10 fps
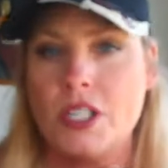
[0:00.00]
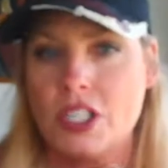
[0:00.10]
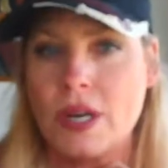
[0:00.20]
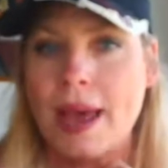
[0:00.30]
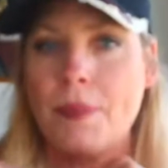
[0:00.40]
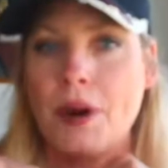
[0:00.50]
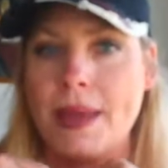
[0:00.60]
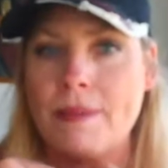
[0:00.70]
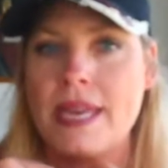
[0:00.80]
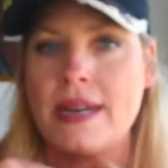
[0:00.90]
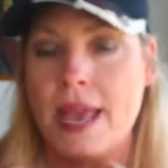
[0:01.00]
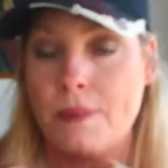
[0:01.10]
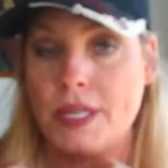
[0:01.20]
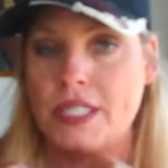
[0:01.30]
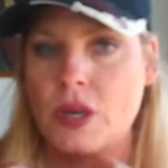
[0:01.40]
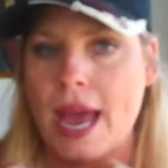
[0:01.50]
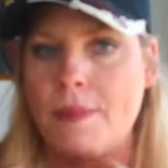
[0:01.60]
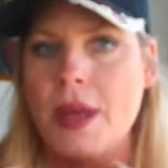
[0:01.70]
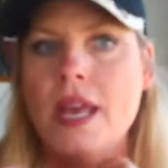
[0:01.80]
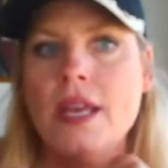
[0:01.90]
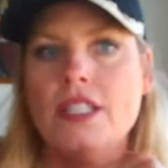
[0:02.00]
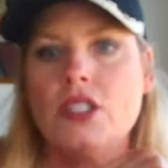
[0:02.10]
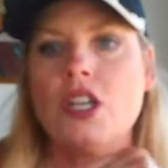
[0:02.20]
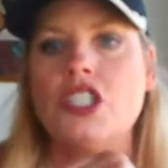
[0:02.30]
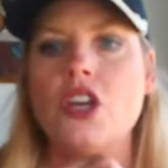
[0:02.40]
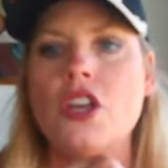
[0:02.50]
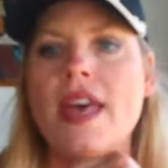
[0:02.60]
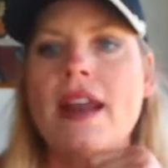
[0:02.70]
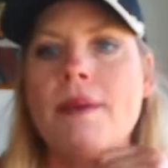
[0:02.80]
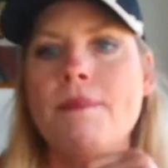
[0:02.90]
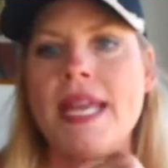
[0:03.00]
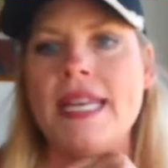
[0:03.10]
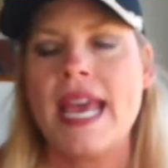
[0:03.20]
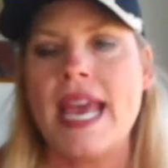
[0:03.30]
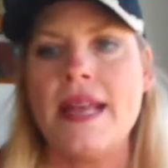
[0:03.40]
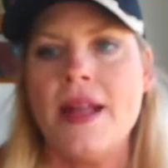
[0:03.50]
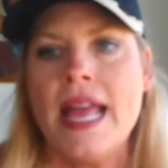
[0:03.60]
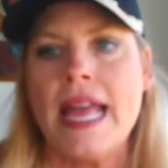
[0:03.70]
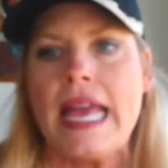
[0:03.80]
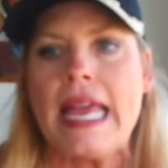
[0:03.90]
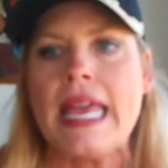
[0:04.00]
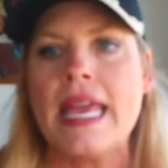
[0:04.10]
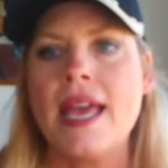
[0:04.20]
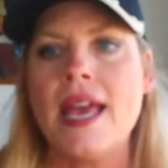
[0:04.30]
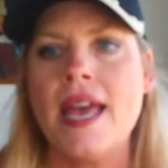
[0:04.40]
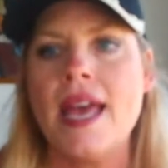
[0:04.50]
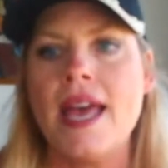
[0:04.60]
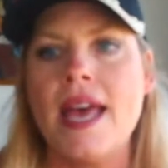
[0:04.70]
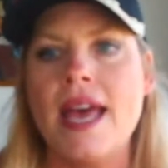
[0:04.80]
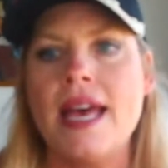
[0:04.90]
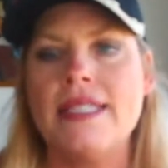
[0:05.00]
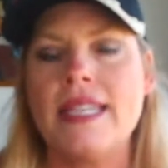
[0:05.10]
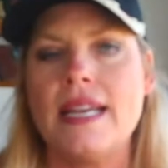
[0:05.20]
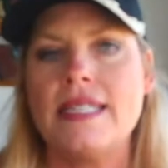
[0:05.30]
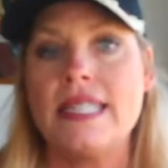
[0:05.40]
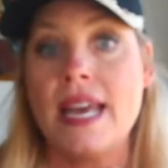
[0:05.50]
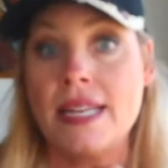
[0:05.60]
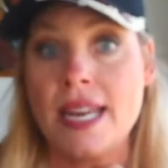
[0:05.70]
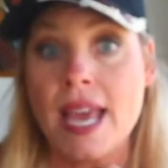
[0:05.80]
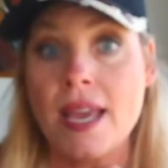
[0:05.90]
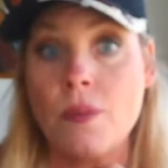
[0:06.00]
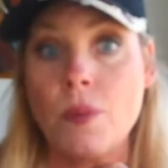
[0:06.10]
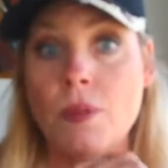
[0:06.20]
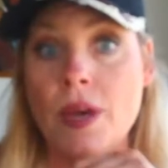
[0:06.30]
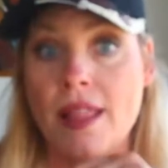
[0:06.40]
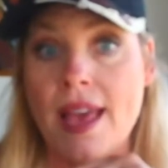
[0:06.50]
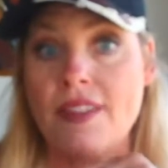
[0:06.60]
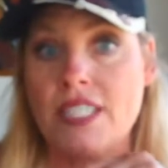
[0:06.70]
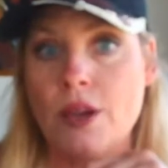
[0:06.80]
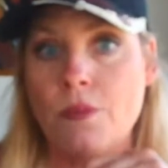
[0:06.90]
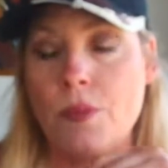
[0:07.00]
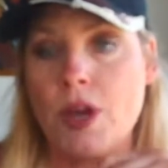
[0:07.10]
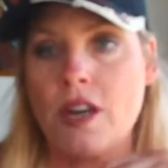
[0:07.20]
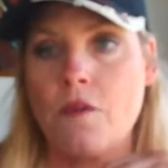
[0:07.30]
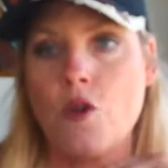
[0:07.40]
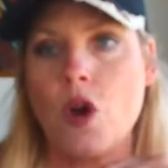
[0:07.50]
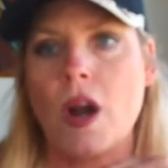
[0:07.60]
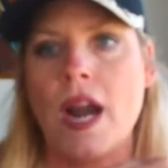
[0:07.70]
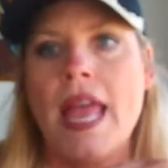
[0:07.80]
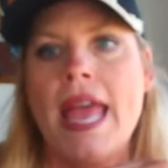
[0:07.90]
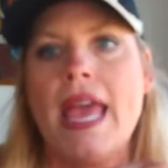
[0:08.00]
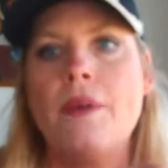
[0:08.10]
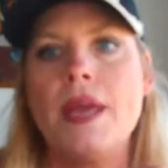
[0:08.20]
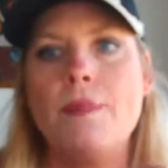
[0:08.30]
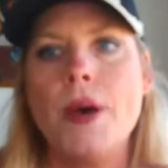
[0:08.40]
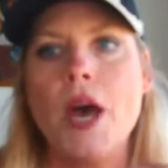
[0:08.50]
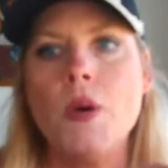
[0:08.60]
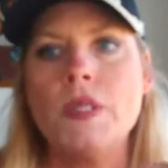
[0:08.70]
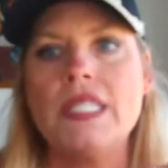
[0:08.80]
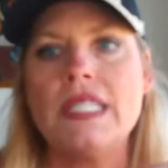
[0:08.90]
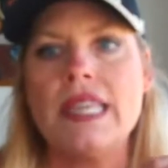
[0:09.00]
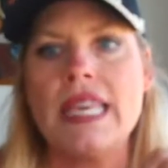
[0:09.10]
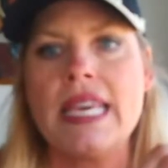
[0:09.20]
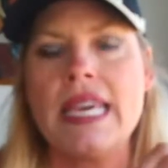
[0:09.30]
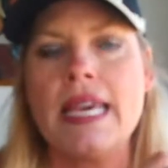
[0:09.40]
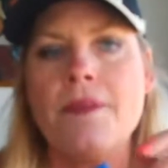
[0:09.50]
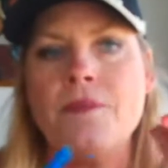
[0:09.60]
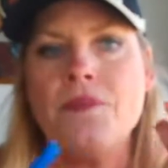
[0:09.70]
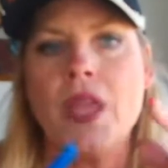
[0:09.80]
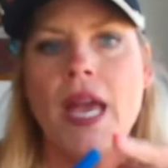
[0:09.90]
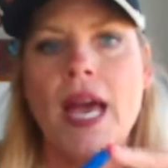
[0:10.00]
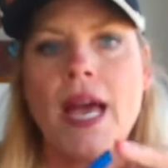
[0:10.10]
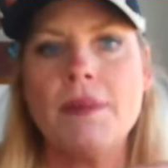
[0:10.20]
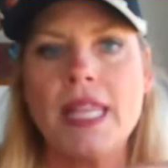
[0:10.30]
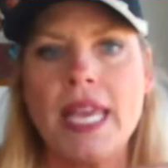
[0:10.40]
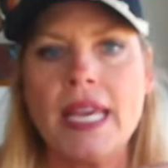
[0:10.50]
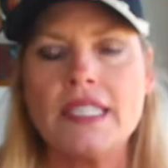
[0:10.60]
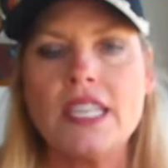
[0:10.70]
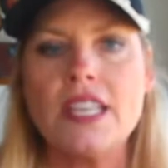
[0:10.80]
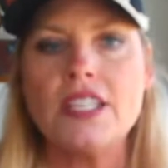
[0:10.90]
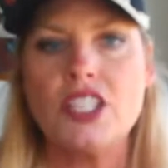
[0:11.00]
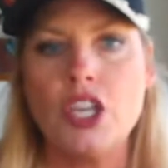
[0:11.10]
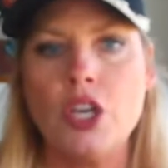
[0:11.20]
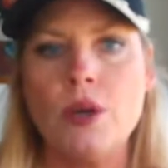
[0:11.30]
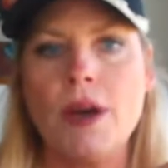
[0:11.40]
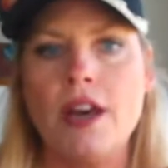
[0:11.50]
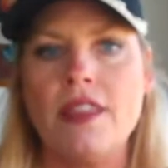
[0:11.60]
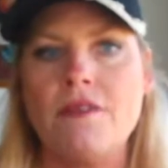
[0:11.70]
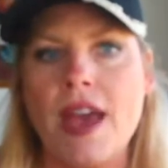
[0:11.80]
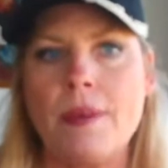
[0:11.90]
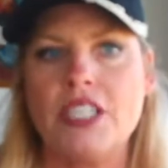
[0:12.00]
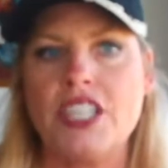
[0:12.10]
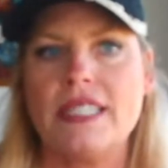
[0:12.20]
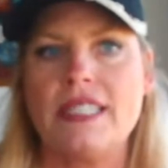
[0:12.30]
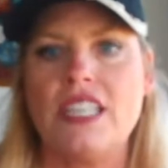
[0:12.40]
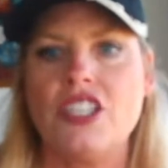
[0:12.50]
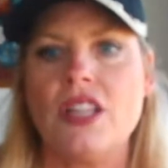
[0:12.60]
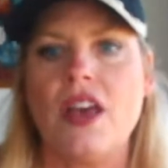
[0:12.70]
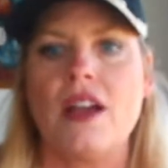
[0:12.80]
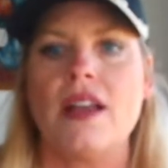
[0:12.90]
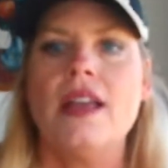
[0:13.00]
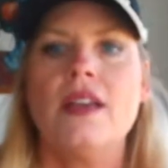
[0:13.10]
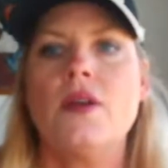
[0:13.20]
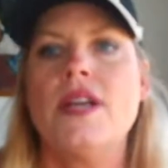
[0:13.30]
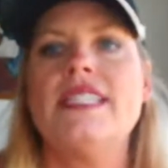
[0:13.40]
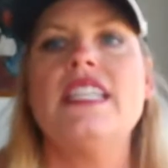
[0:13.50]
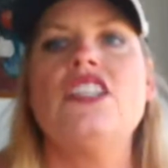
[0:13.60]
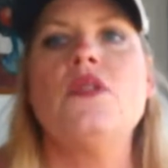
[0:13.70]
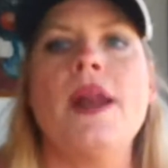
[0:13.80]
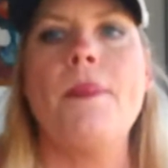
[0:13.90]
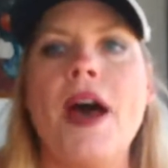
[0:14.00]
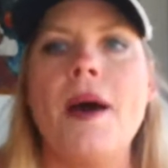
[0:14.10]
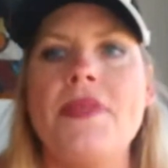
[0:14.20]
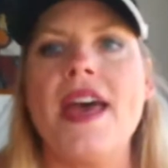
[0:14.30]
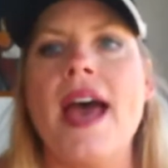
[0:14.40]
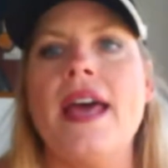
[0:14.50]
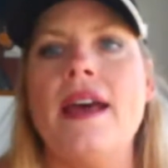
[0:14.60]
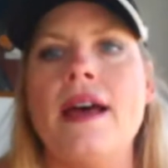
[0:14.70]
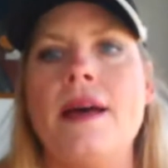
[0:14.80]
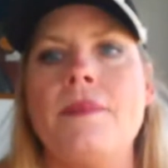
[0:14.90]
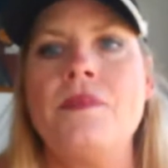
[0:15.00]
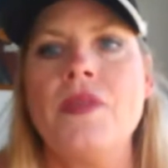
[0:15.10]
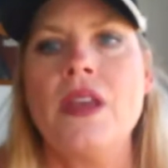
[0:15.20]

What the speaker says: purse strap or maybe an apron strap. So I'll show you that on Monday. And Sunday, we will have a Zoom from 1 to 4. And we post the link to the Zoom on the Fabric Chick Stitch Along. Christy, do you want to pop that?